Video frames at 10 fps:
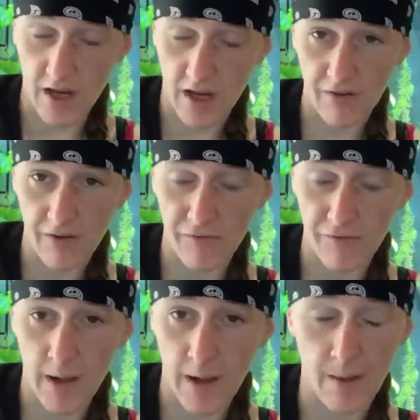off,
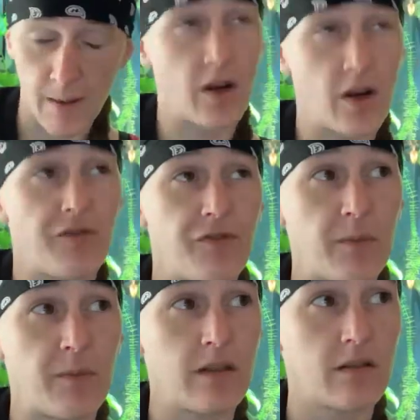not
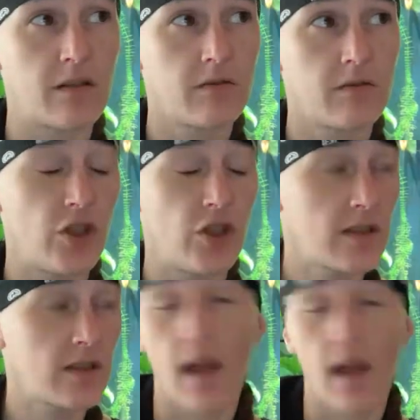family,
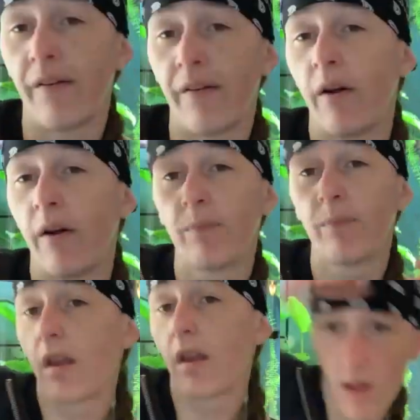genus, I don't know.
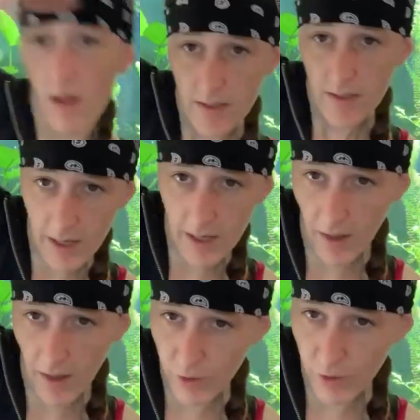Same,
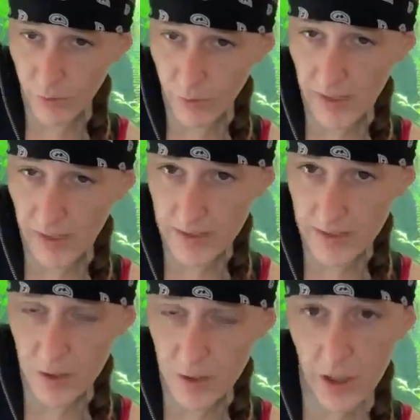like, grouping as the
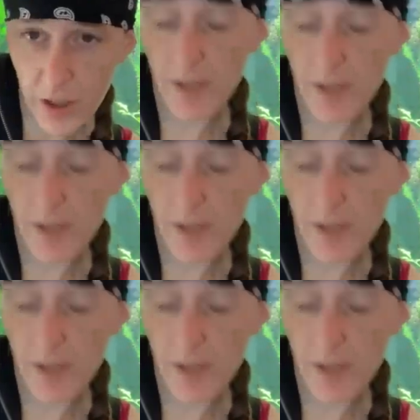Bashir,